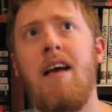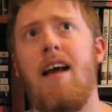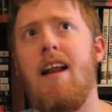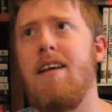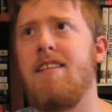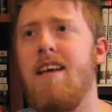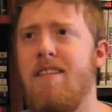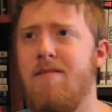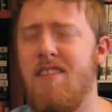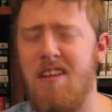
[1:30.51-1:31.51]
And I sat
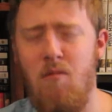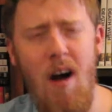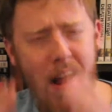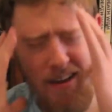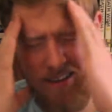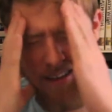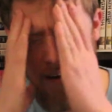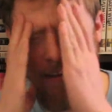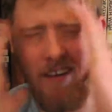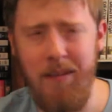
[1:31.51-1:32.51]
there and was like, why is
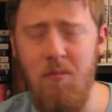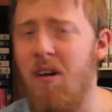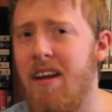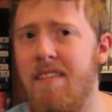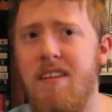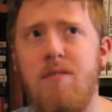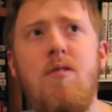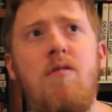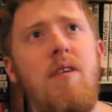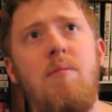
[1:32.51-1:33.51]
Leonard Nimoy in this
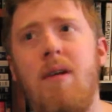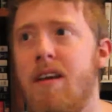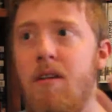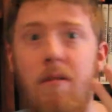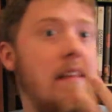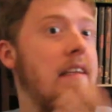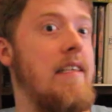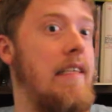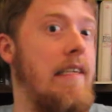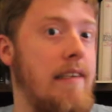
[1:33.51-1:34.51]
movie? But, at
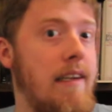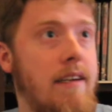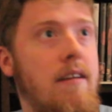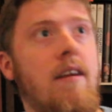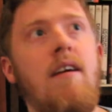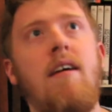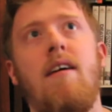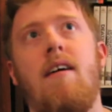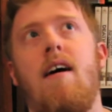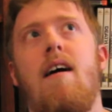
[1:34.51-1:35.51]
least he's in it.
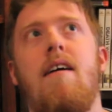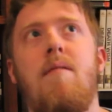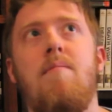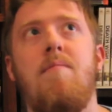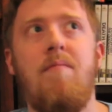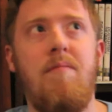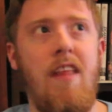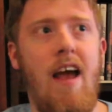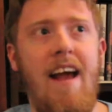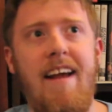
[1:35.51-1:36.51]

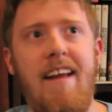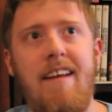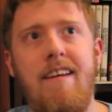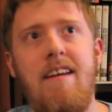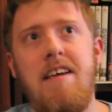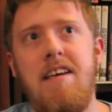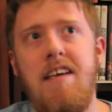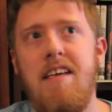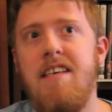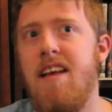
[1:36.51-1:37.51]
And
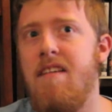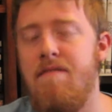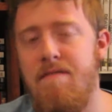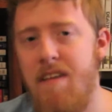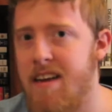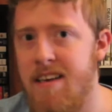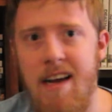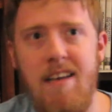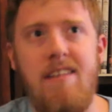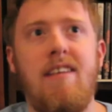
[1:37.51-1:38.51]
he's a
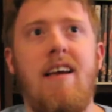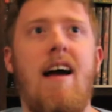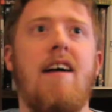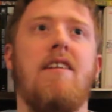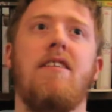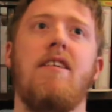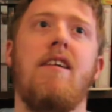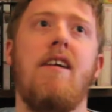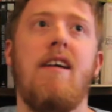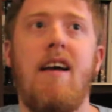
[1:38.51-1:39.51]
fantastic
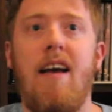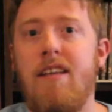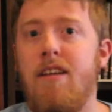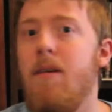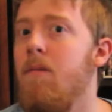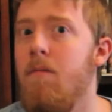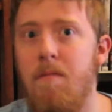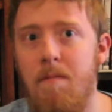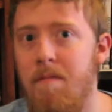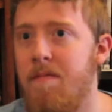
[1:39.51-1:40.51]
actor. And,
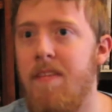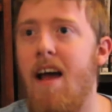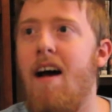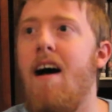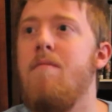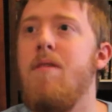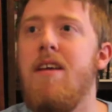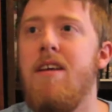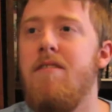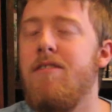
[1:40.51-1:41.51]
I've been
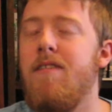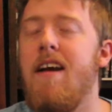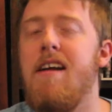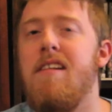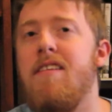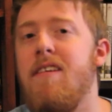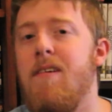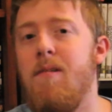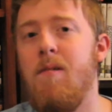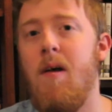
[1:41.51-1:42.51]
a huge fan,
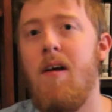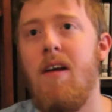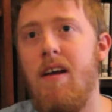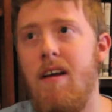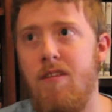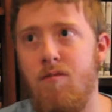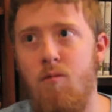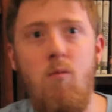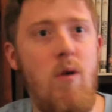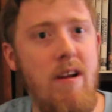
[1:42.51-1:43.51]
so it's
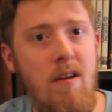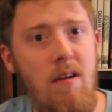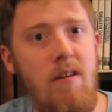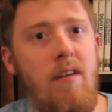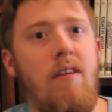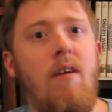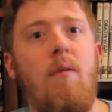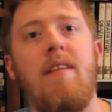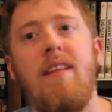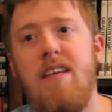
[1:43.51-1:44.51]
weird
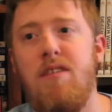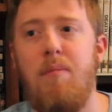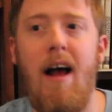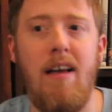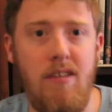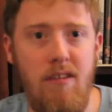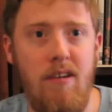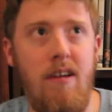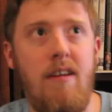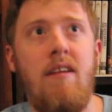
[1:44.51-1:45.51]
knowing that he's passed
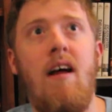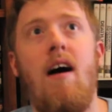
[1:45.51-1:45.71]
on.